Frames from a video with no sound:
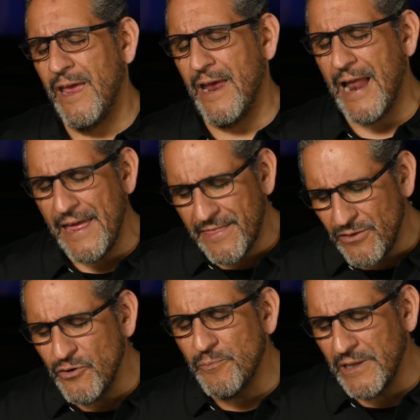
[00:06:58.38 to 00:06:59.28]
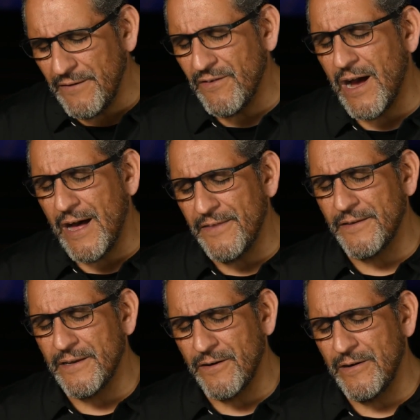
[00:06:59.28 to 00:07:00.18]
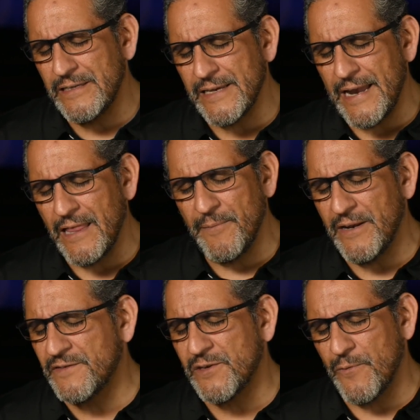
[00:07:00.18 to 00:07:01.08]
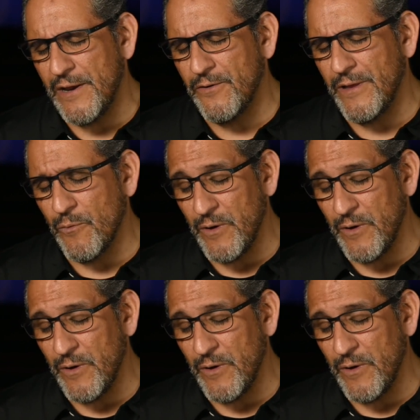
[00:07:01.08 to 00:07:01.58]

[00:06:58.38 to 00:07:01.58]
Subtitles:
And I do believe, God, that there is an element of surrender that